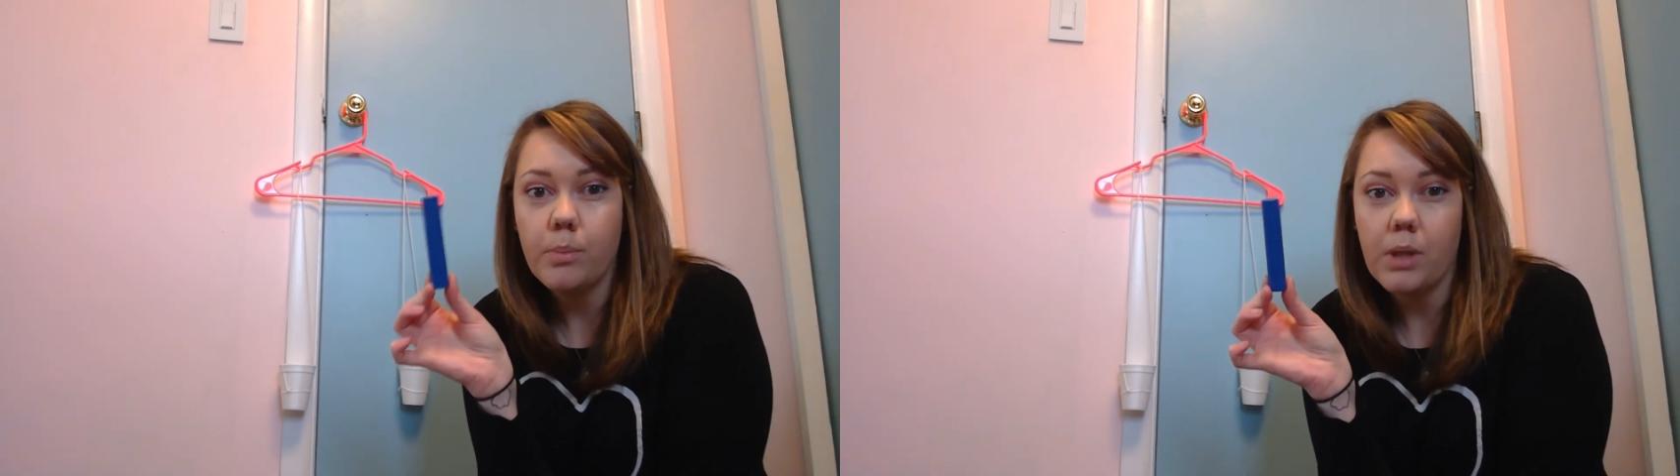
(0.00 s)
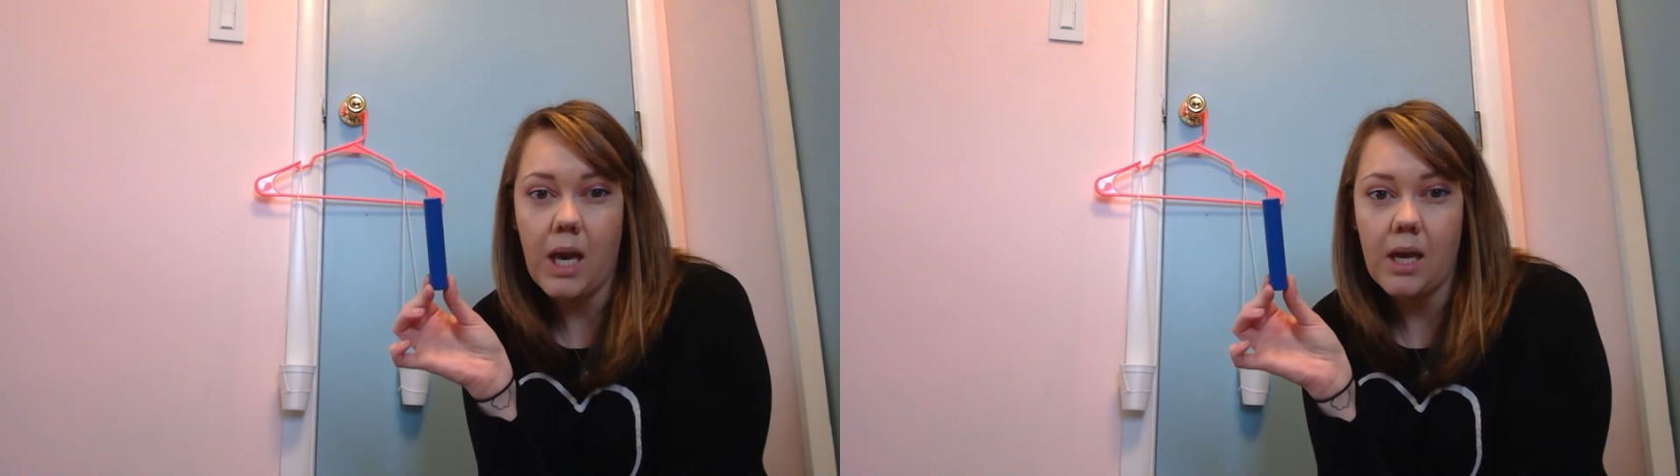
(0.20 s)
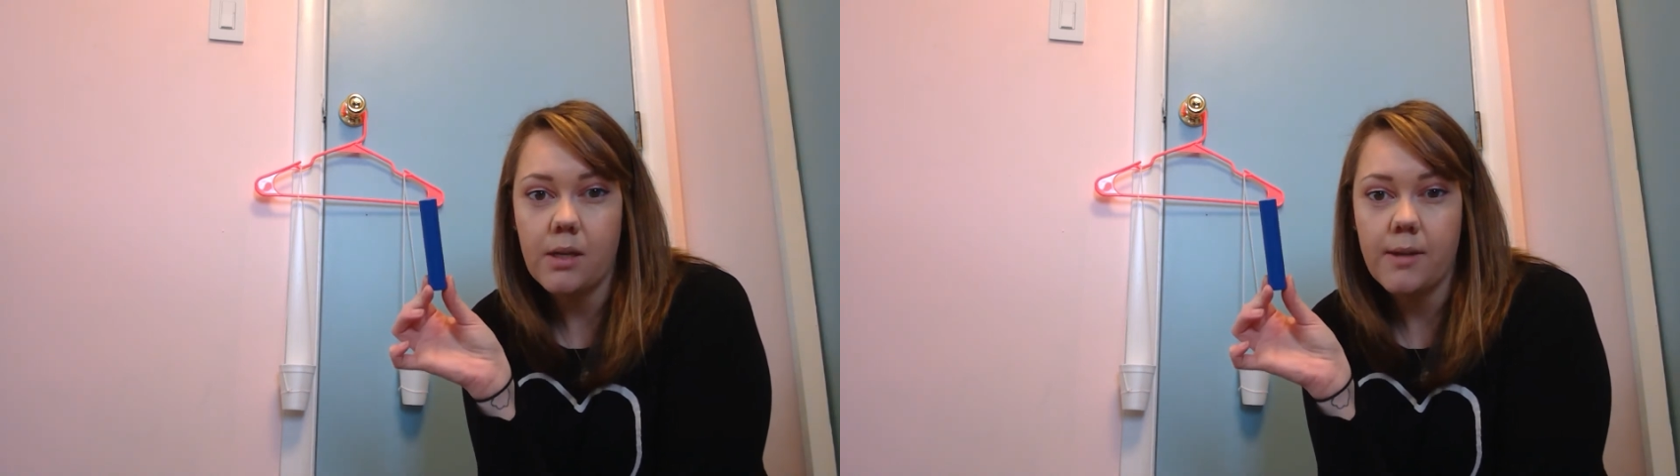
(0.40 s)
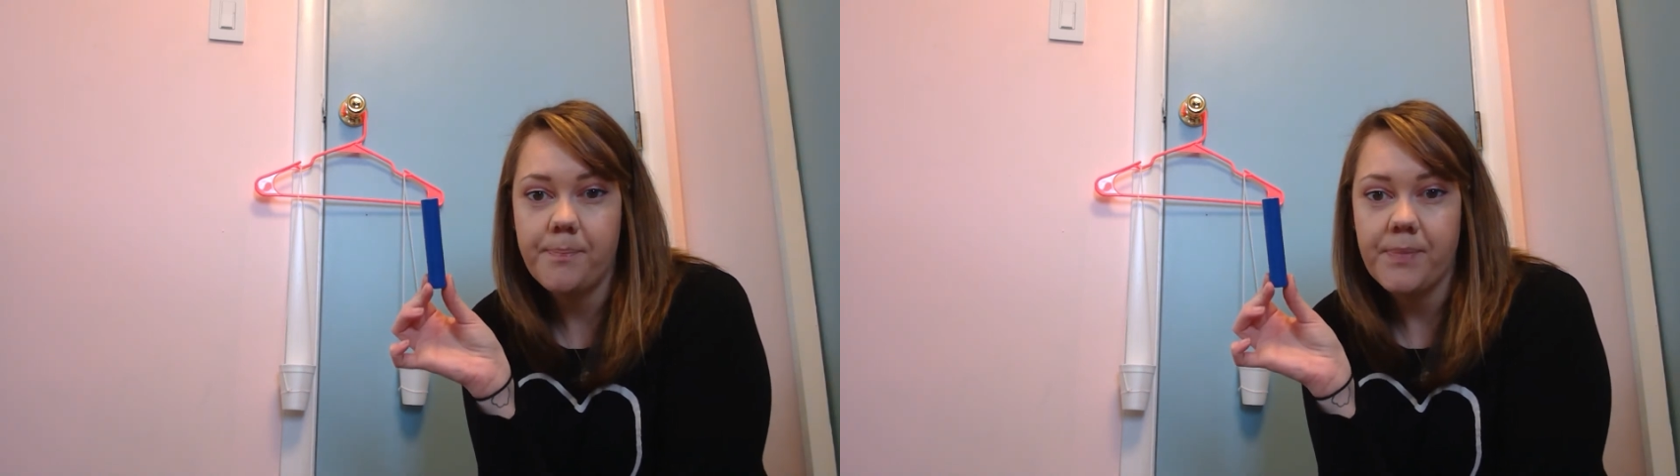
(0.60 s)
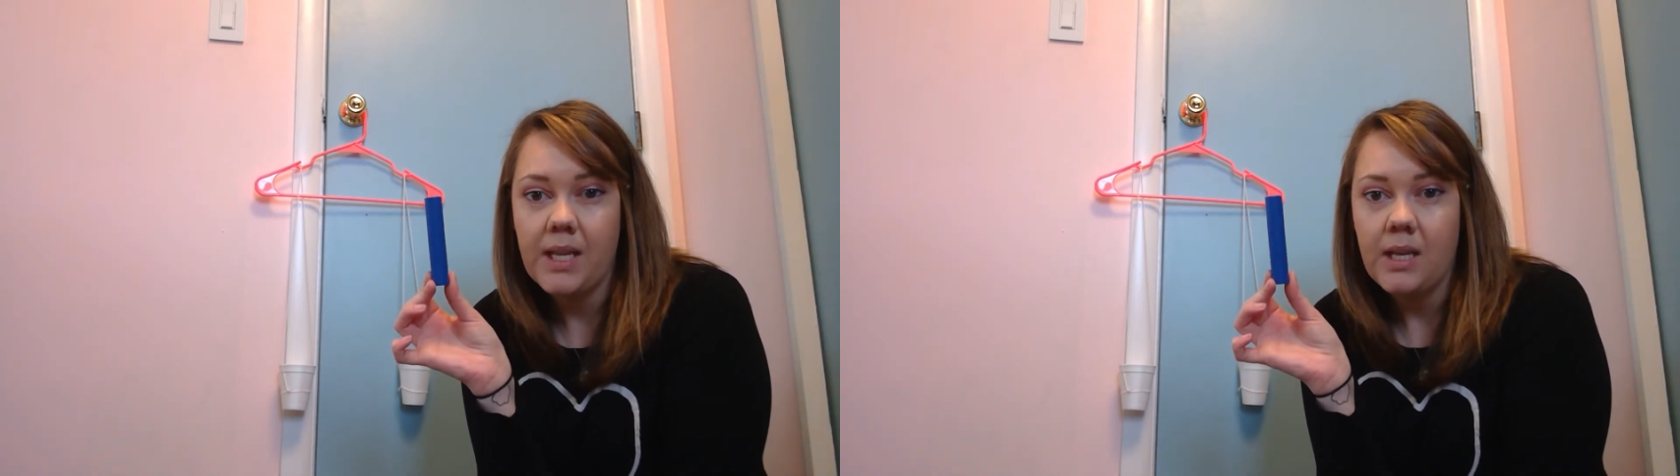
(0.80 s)
block,
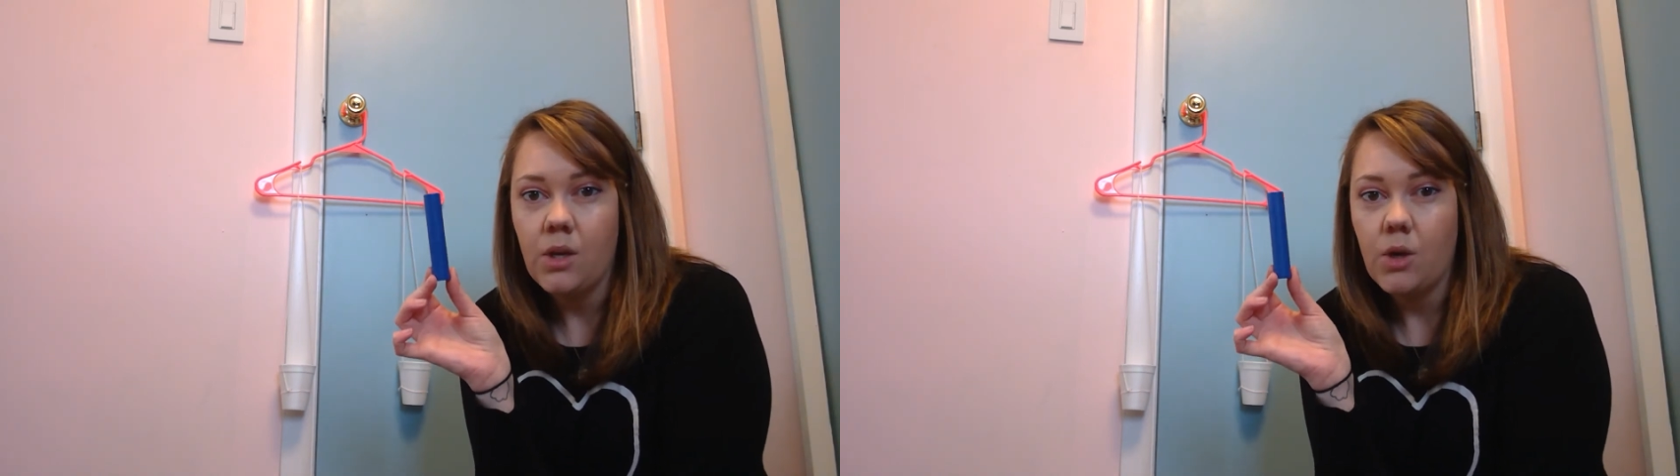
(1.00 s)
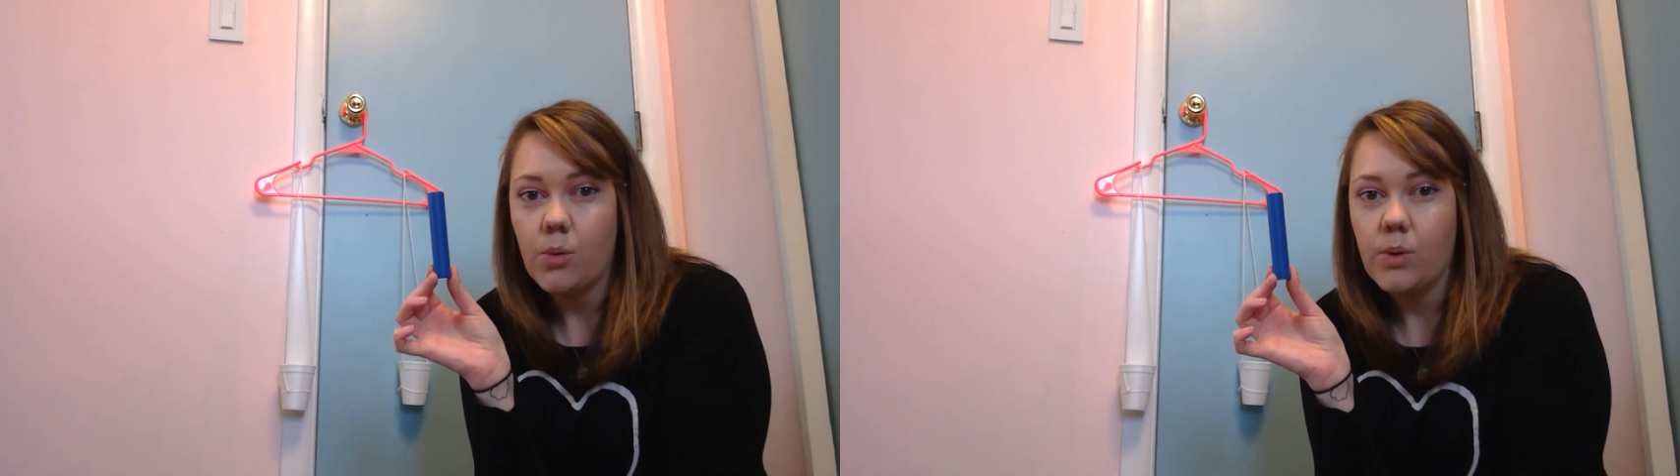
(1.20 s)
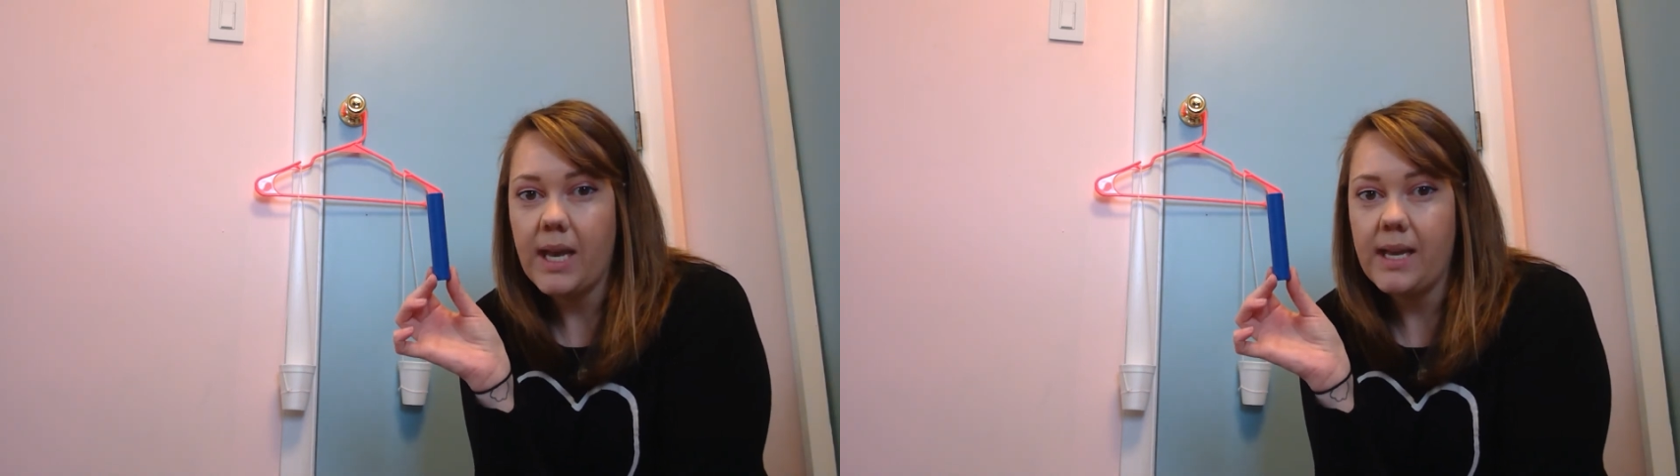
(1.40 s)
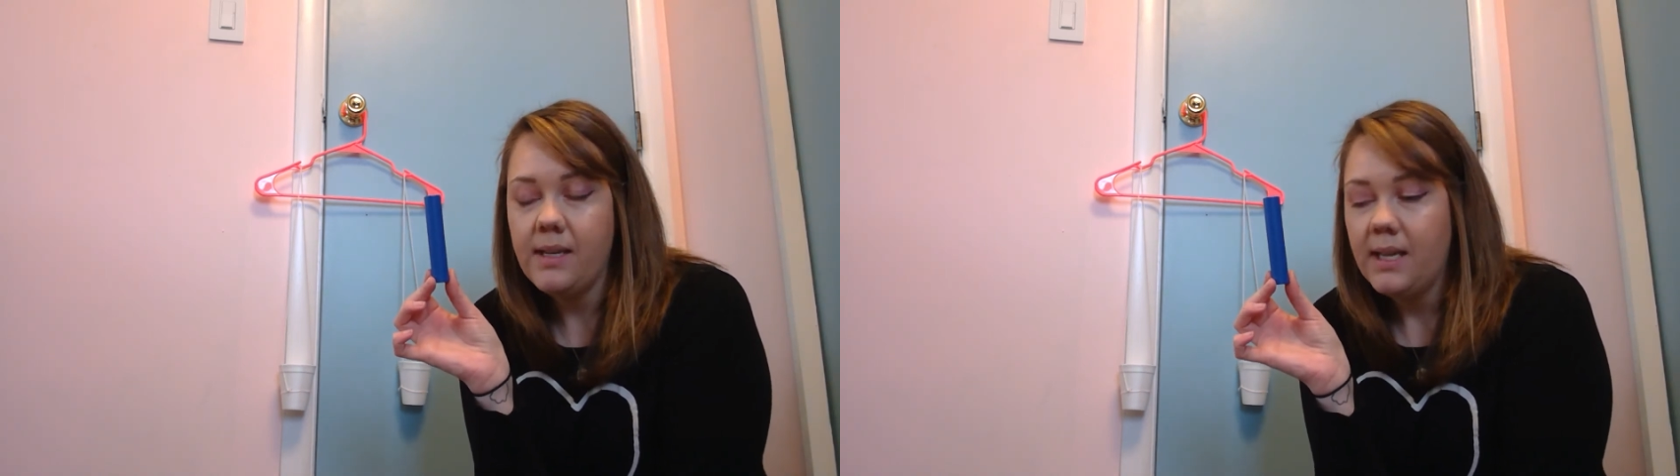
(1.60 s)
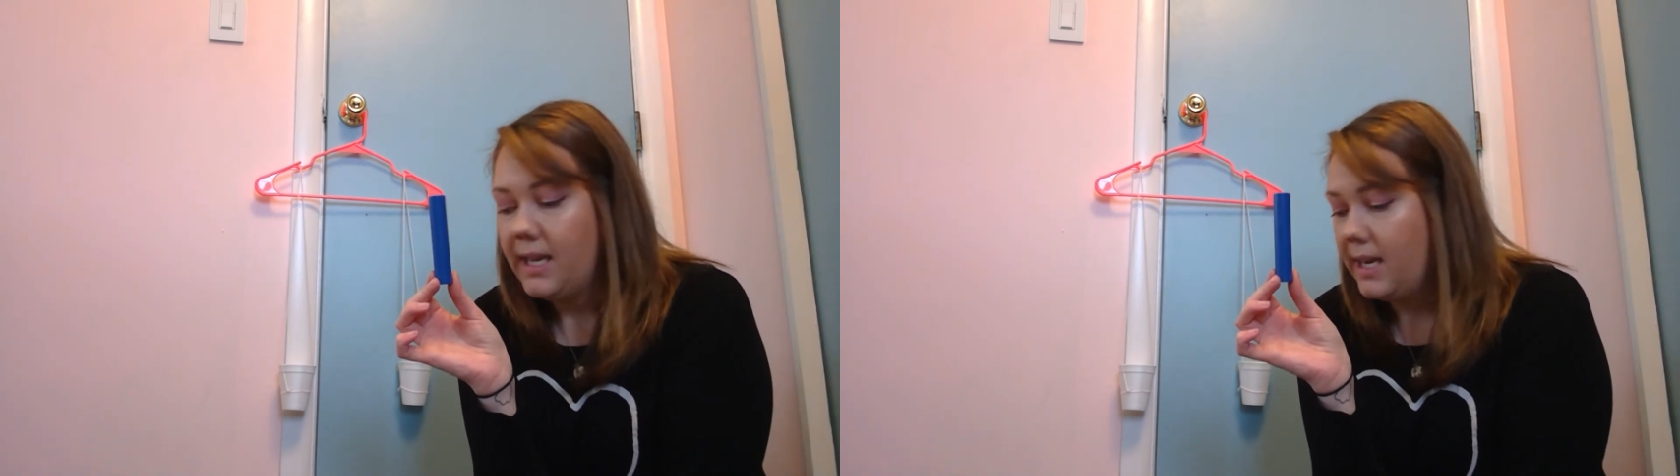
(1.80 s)
okay?